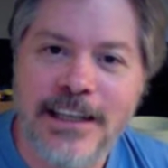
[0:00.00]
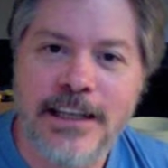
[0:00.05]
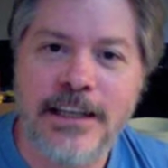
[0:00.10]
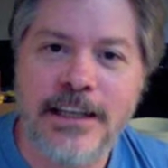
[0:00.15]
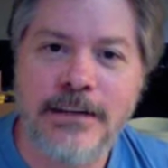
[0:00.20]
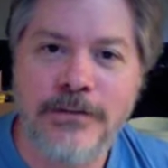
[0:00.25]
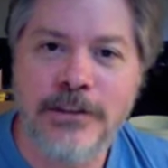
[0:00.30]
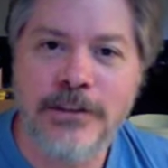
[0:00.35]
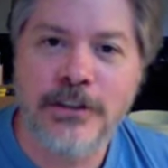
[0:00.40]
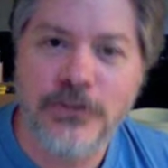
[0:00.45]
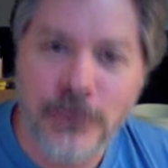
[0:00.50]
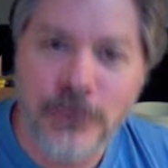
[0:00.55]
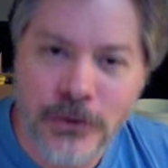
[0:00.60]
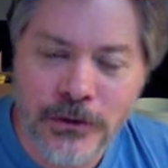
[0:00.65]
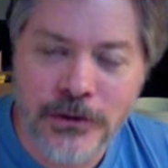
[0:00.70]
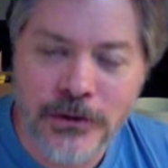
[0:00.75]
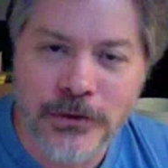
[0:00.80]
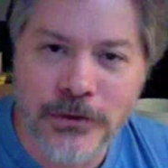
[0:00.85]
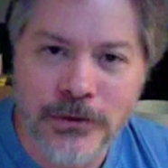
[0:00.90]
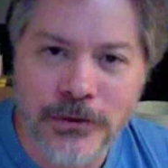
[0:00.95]
even the
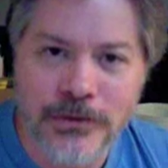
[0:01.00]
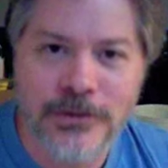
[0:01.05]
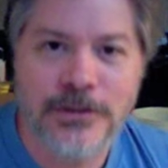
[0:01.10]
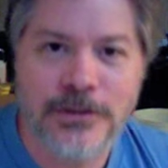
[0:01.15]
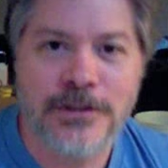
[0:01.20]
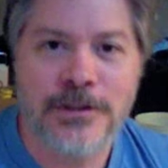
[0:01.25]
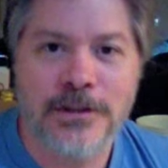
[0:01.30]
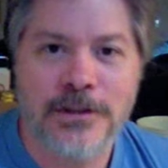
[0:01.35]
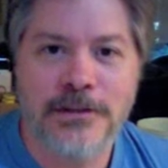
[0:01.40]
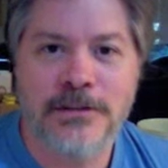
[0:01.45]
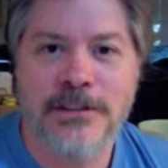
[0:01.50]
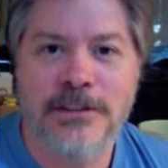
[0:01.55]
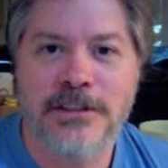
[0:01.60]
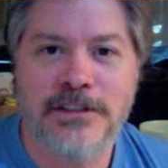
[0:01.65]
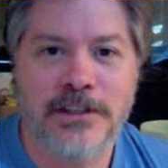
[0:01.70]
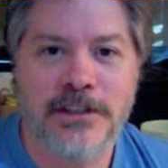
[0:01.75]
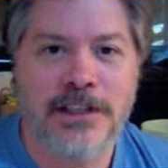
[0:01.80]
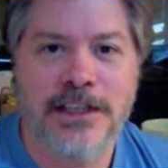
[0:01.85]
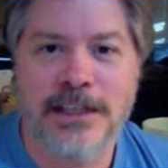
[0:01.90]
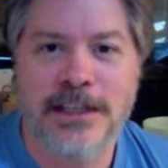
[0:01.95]
truthers,
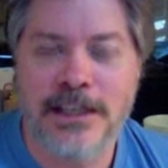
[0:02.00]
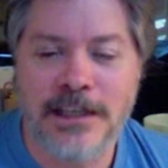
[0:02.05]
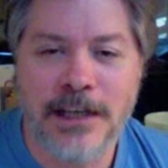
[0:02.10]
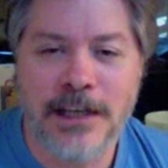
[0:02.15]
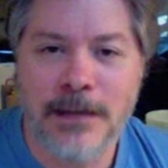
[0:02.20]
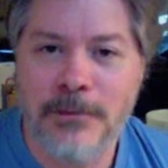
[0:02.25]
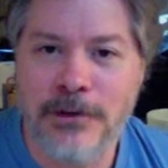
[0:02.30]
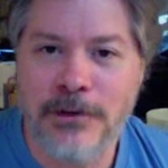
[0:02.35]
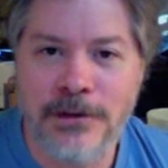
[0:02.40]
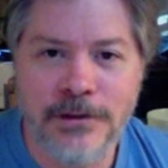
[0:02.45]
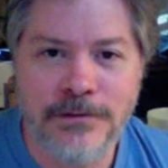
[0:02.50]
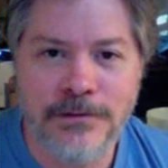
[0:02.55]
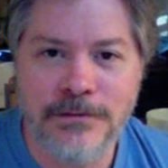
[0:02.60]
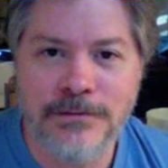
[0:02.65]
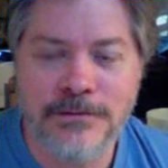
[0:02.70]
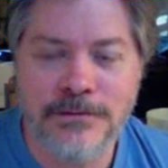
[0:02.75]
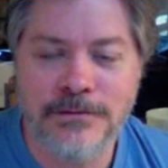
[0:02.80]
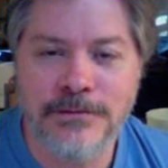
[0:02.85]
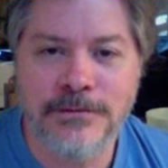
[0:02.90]
there's like a couple